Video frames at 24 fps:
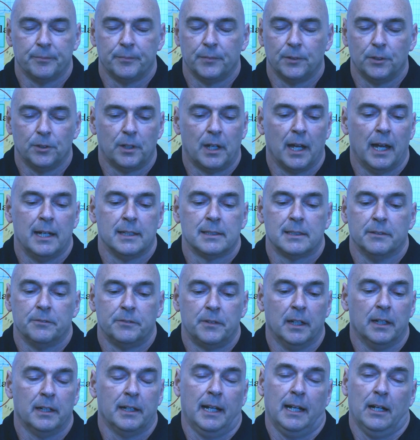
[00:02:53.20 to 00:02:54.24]
You guys have
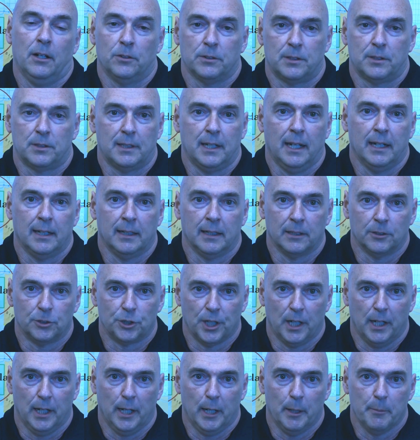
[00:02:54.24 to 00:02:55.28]
done an outstanding
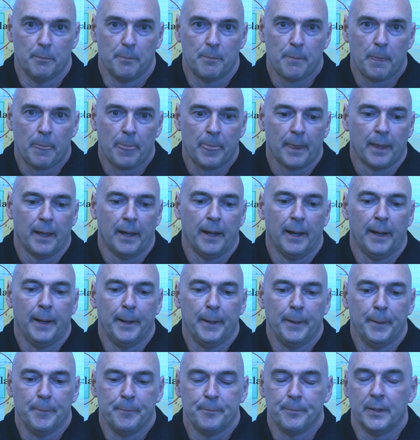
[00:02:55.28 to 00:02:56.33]
job.
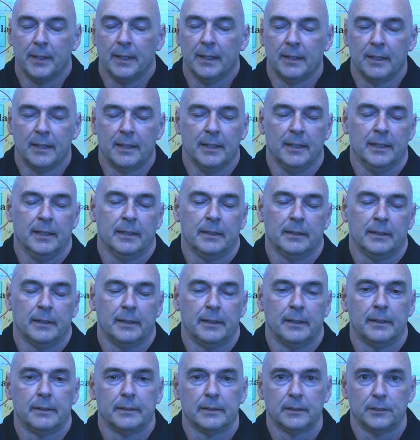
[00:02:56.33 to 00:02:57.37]
And then,
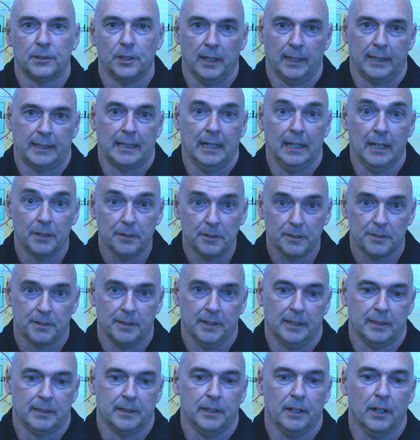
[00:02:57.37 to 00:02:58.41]
like, the other
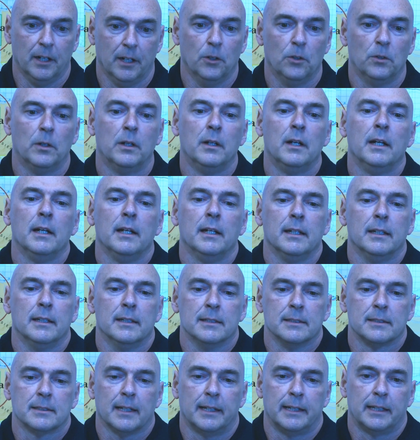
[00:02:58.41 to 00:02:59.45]
thing to know
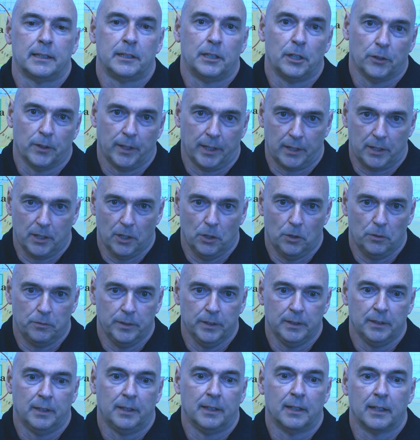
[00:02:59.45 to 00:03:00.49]
is, like, during
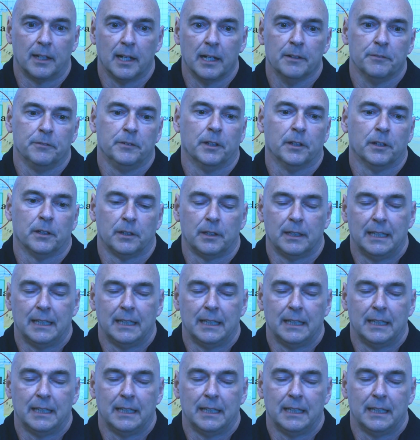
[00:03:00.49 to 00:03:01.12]
COVID, the governor